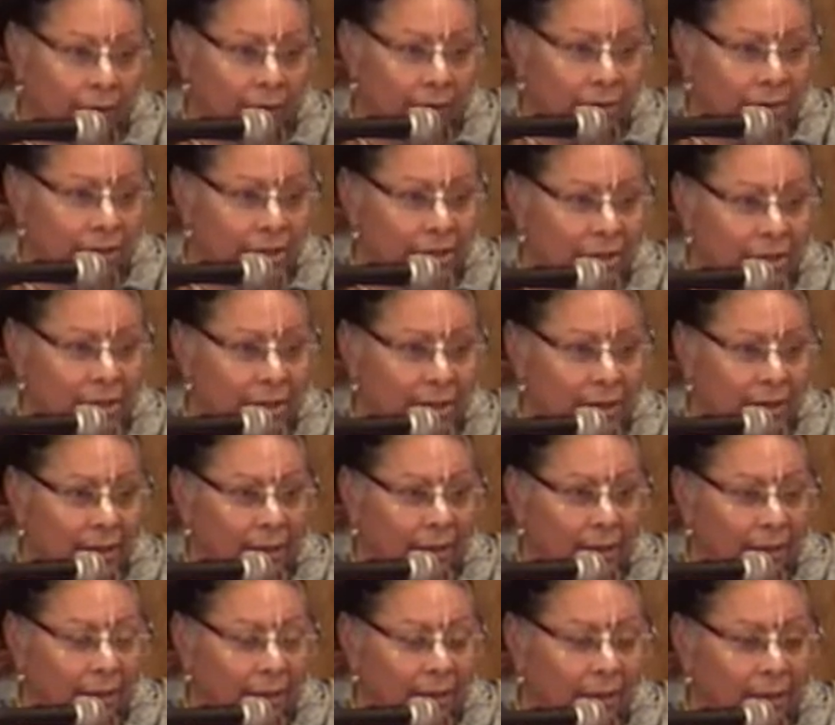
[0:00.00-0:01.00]

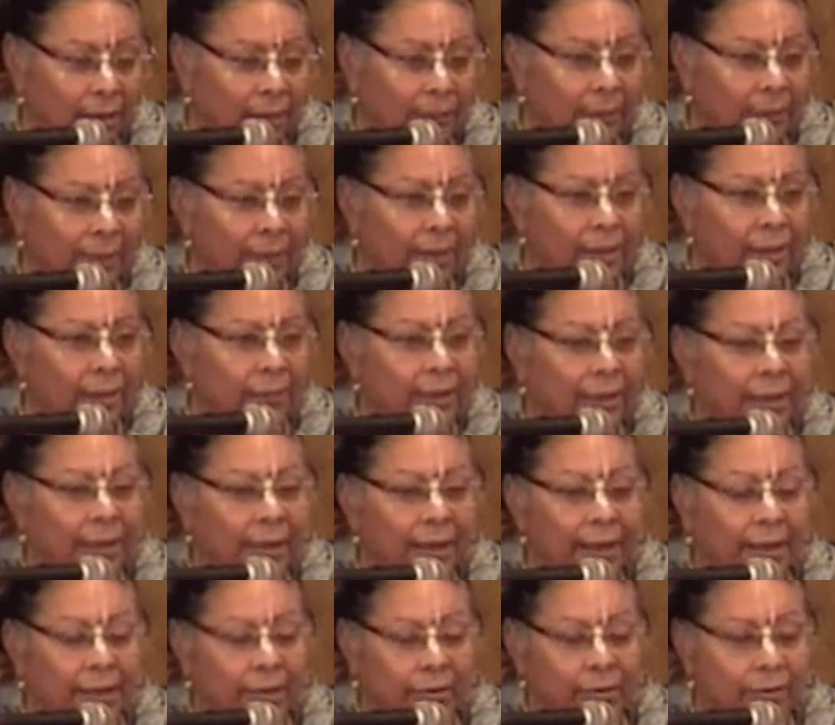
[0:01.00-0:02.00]
Krishna becoming
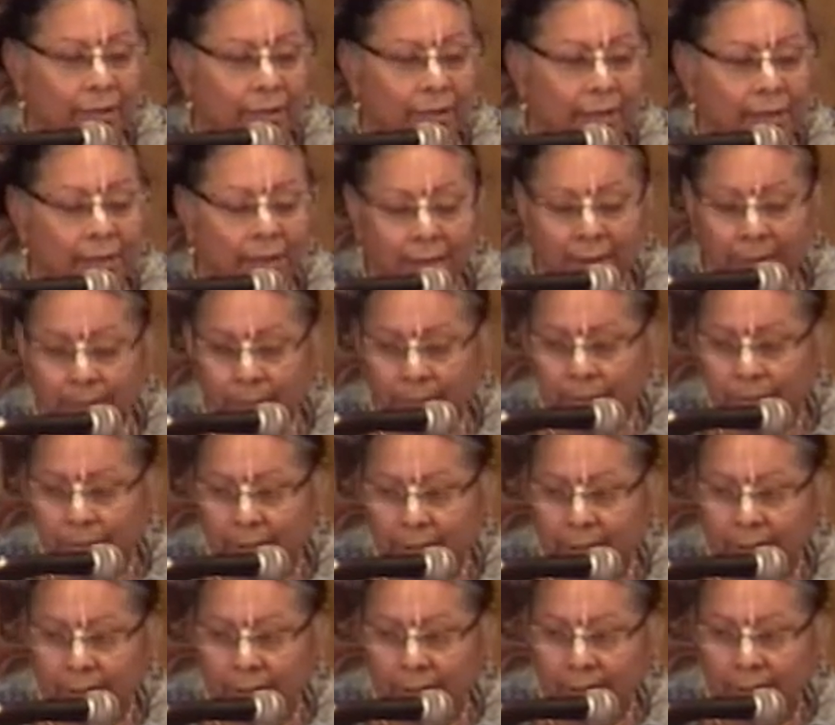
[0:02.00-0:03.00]
angry at
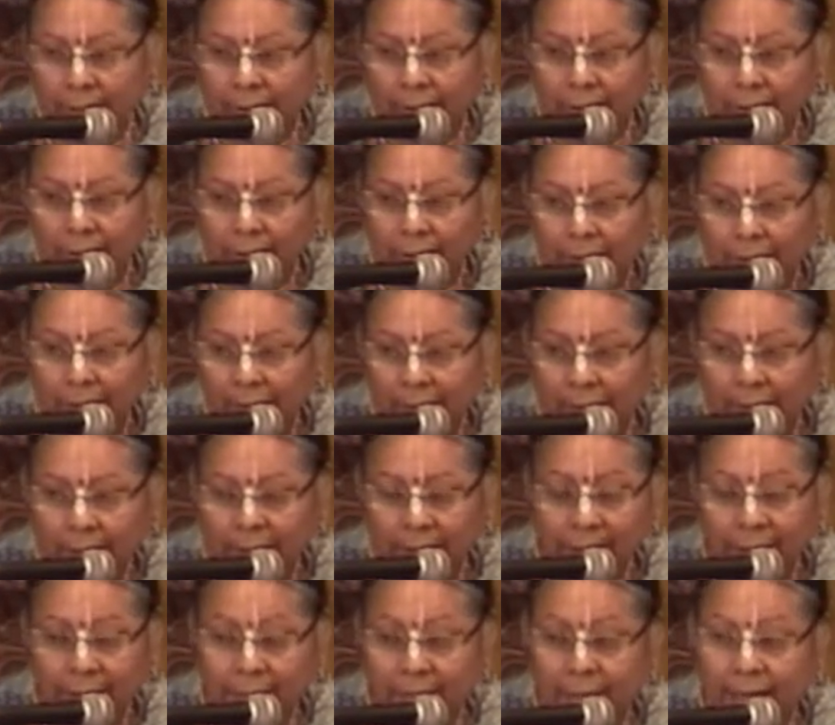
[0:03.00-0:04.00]
Putana.
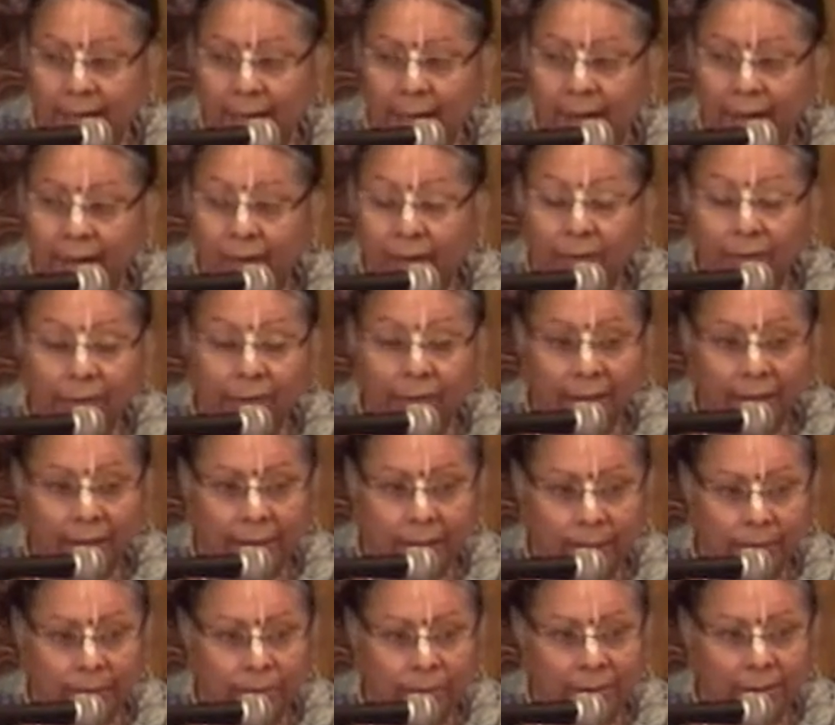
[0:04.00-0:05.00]
And he's angry
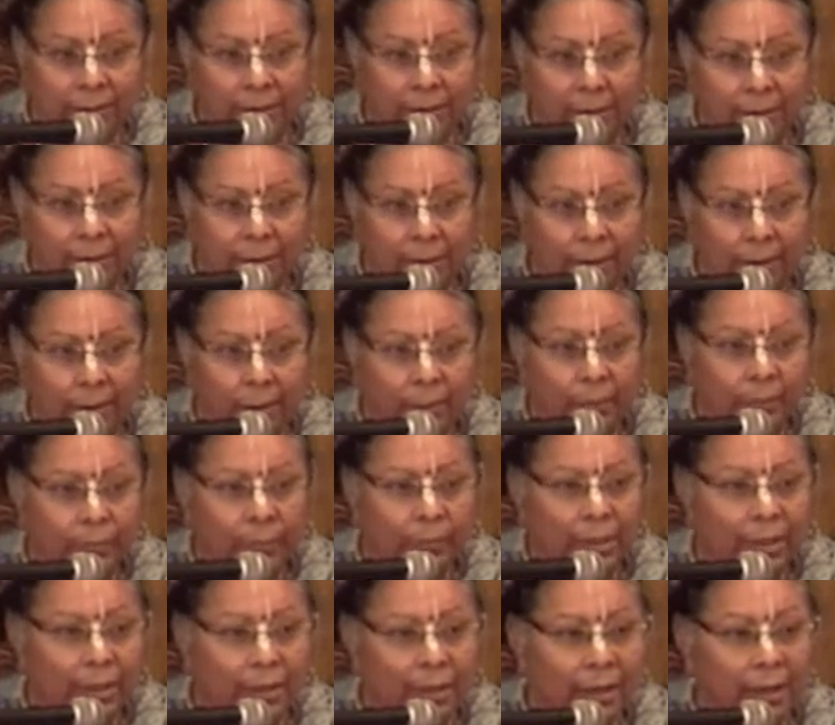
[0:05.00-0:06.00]
at Putana
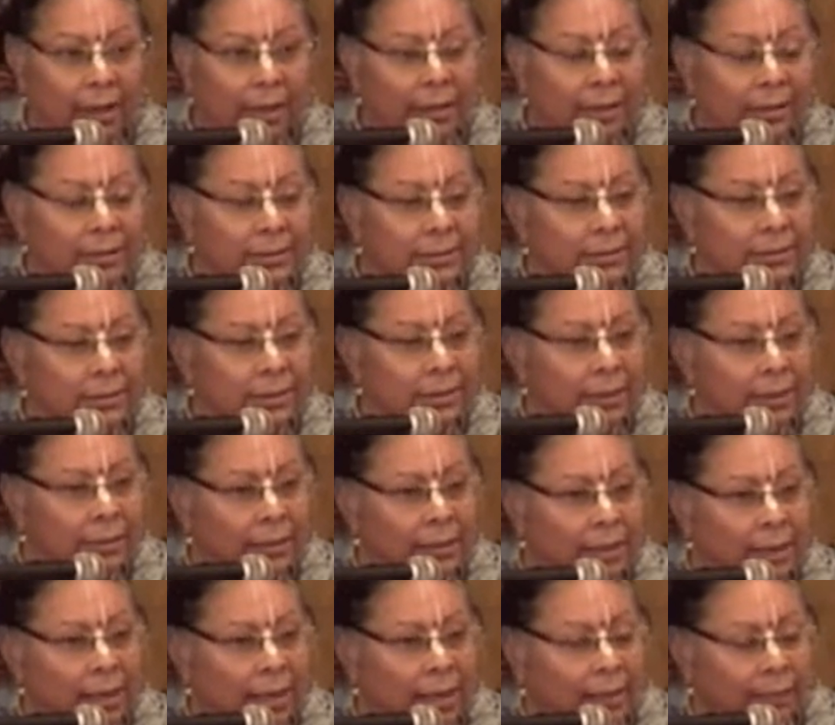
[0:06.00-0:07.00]
because,
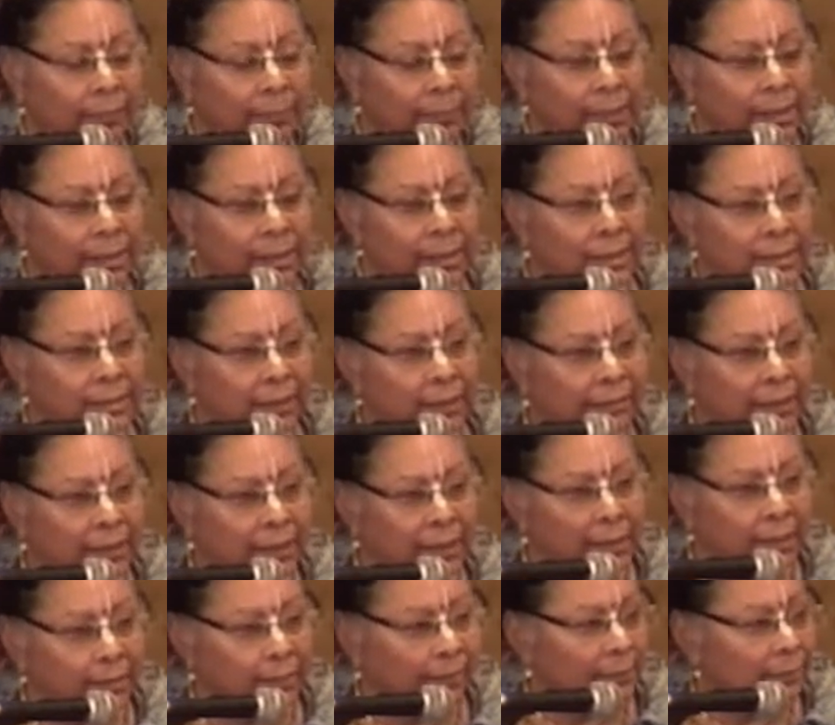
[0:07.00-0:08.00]
not because of
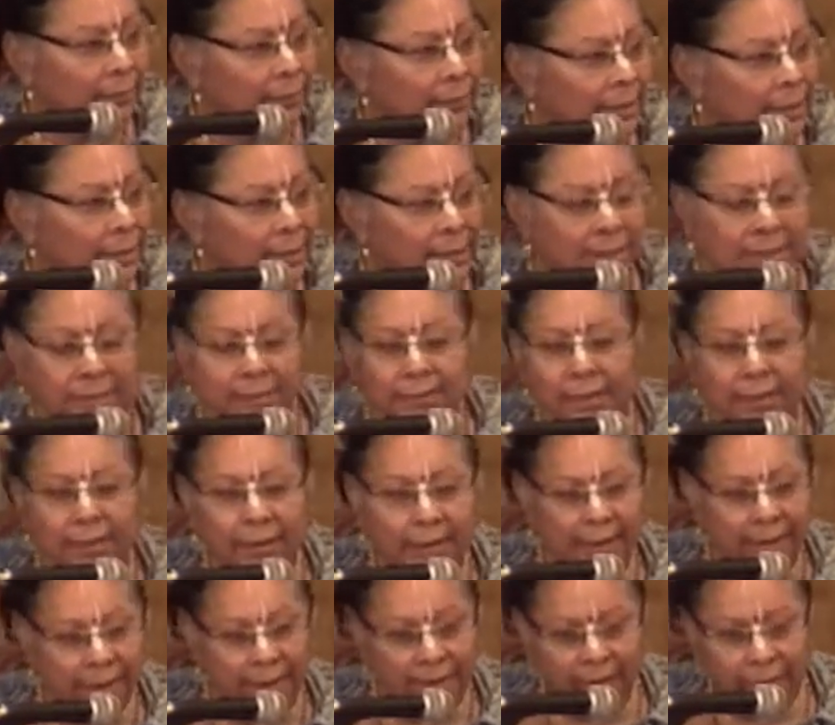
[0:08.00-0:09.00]
him. He's not
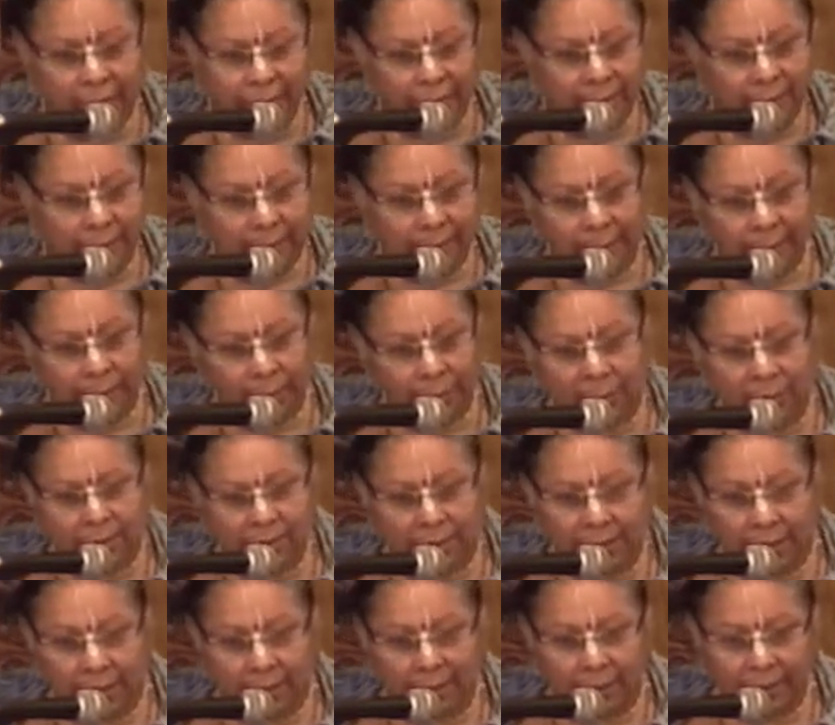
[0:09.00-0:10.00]
angry at
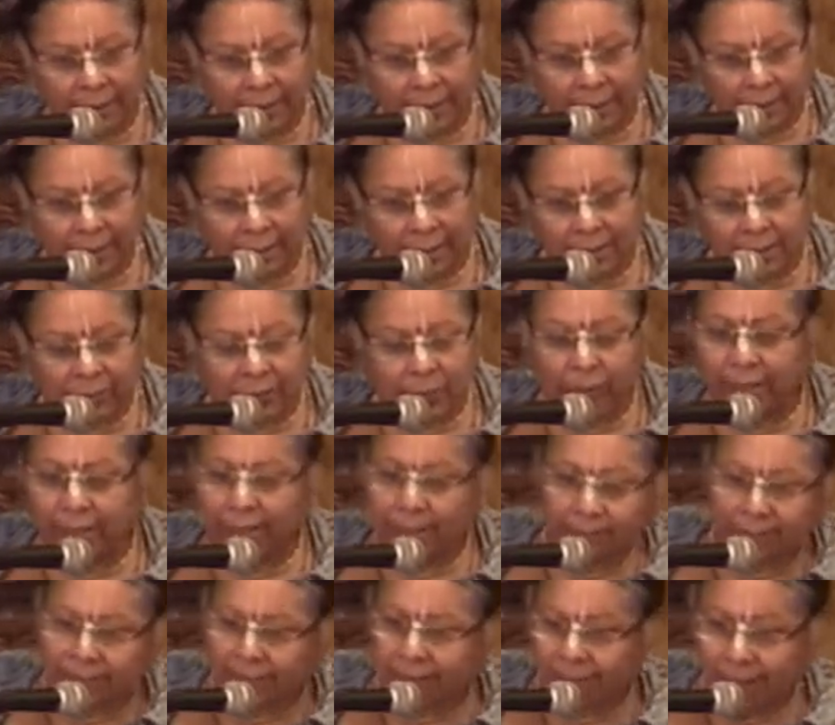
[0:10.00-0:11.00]
Putana because for
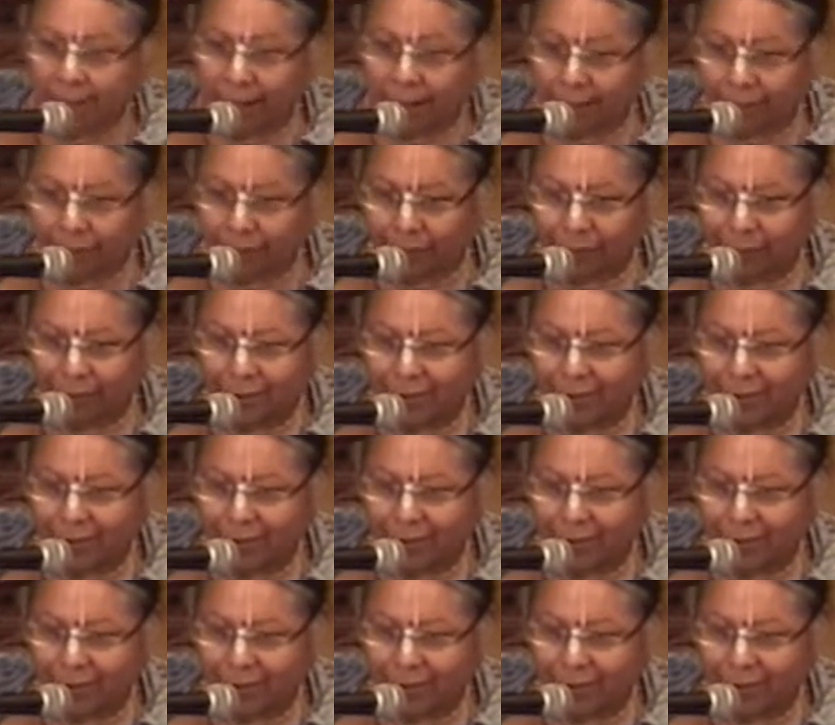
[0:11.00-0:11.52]
himself.